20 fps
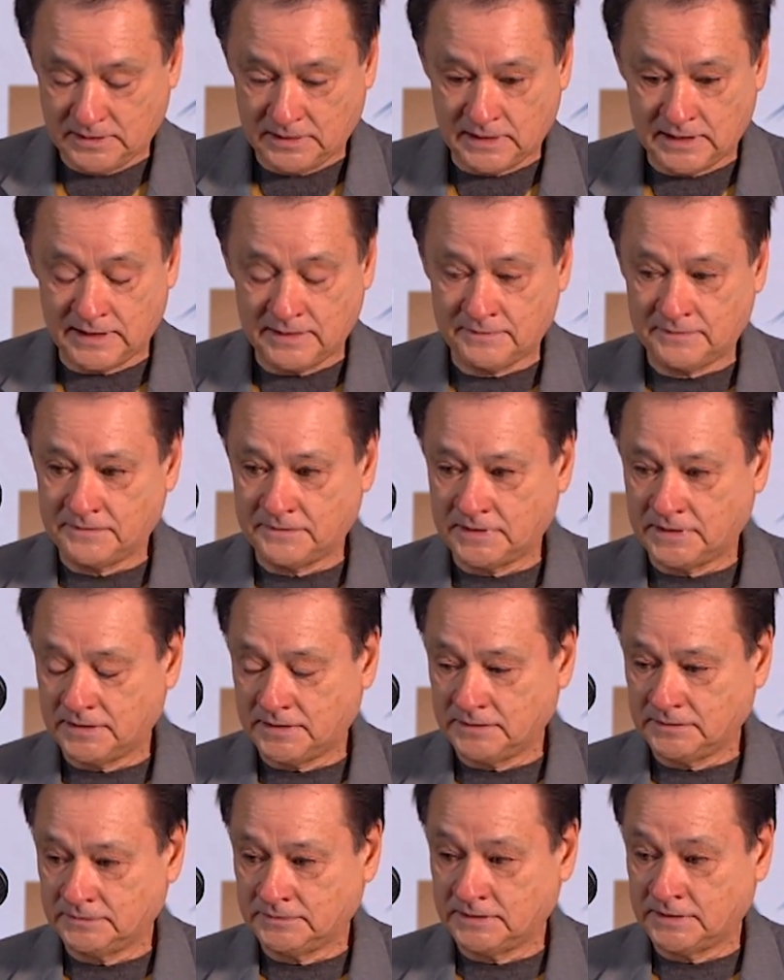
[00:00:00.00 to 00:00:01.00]
I have
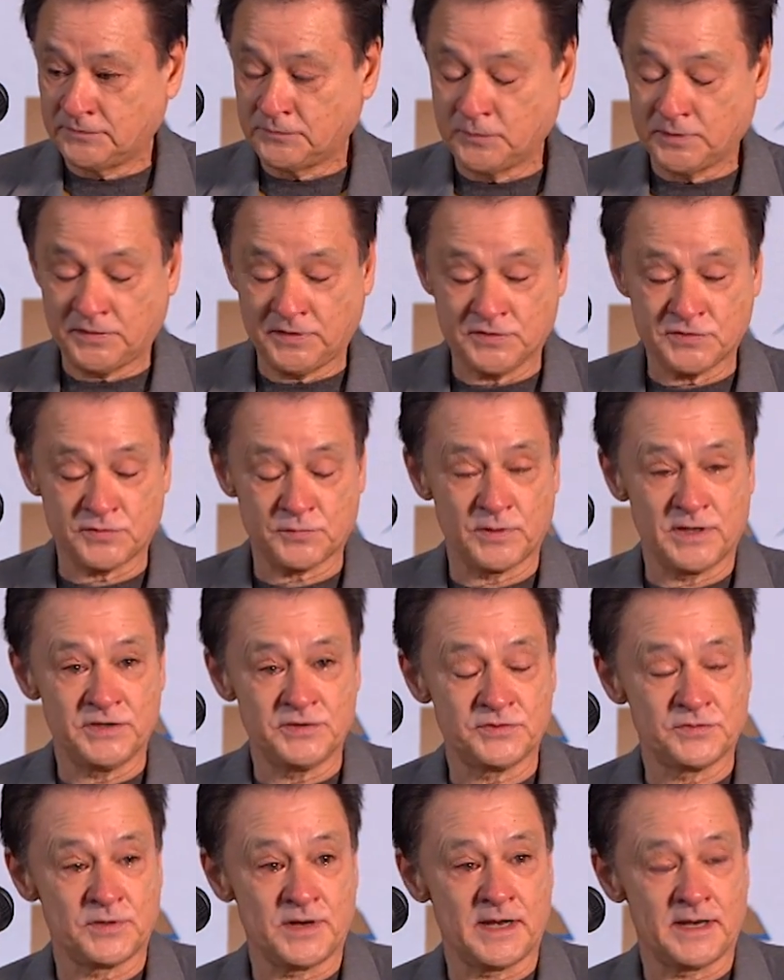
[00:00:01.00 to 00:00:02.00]
lived with this
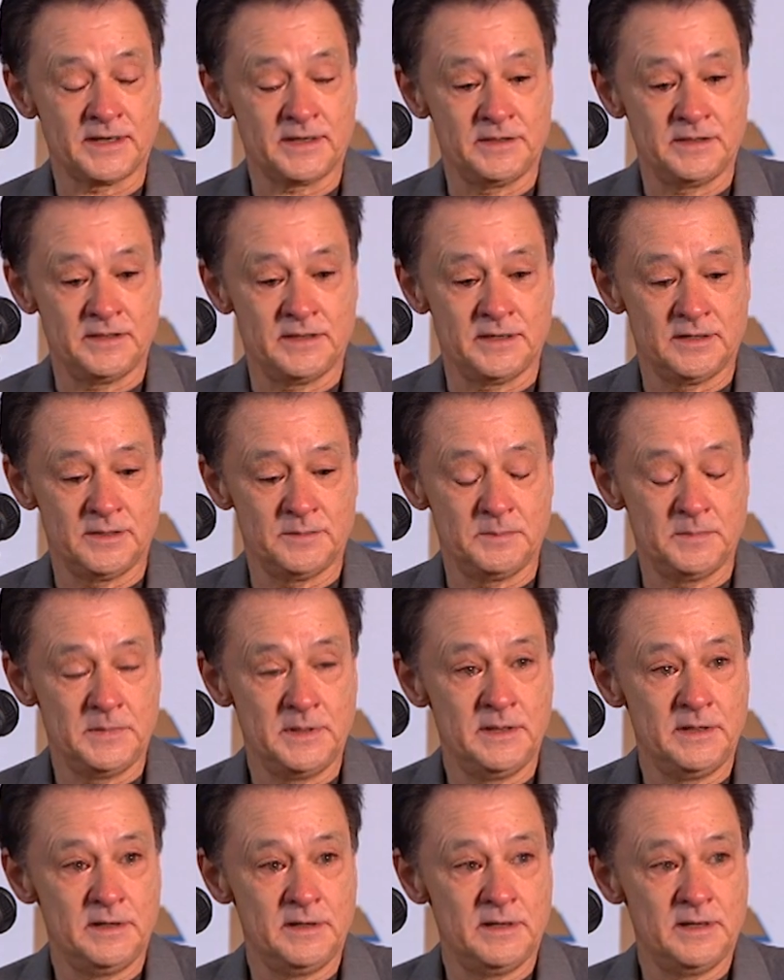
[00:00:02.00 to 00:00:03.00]
racetrack
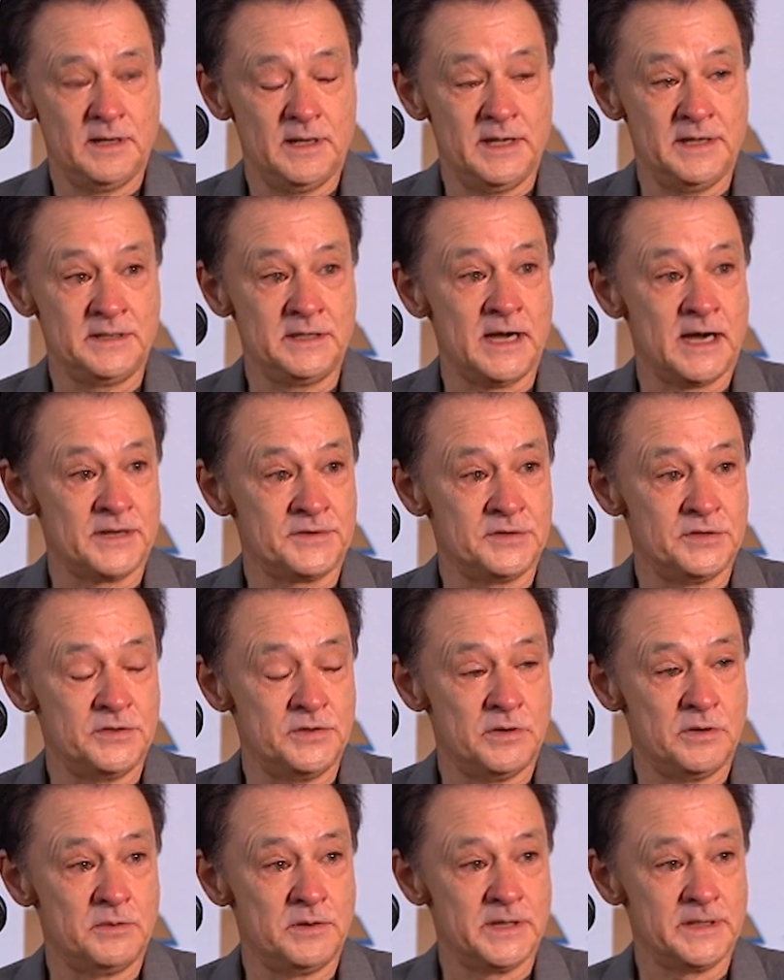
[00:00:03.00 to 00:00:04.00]
and got to
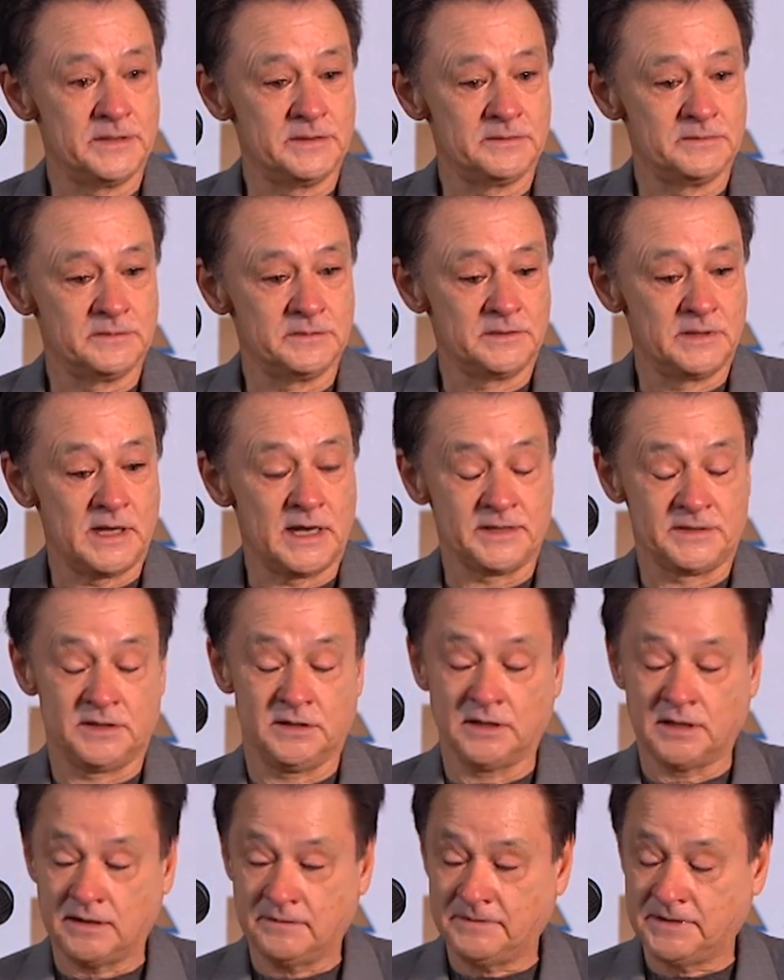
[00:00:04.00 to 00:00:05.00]
know it, got
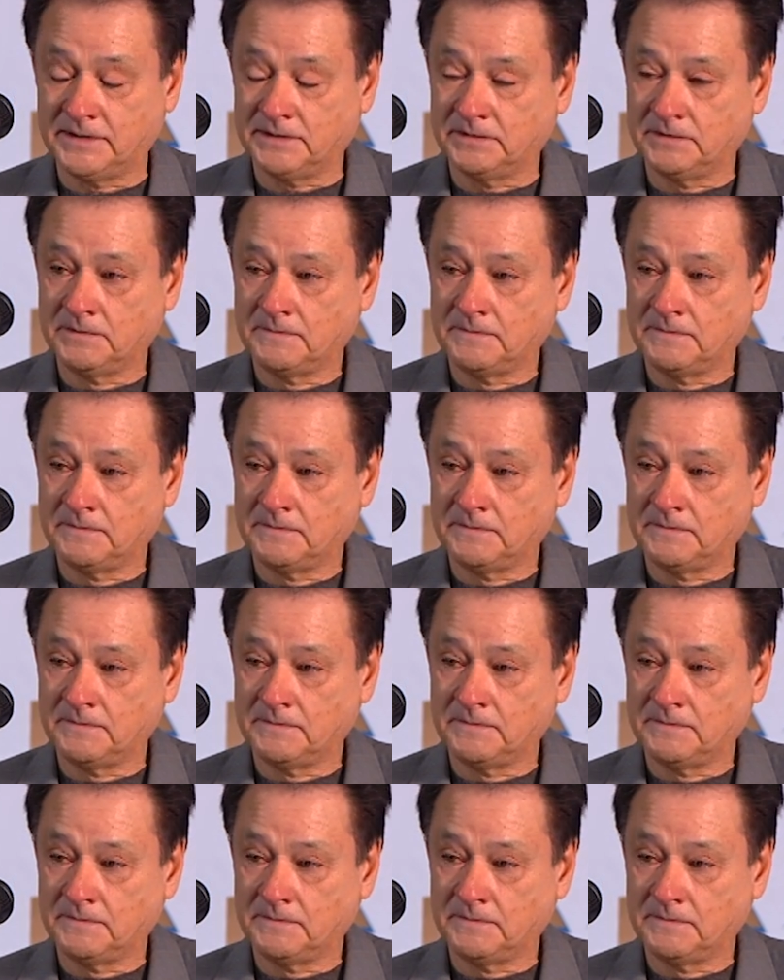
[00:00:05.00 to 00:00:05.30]
to love it,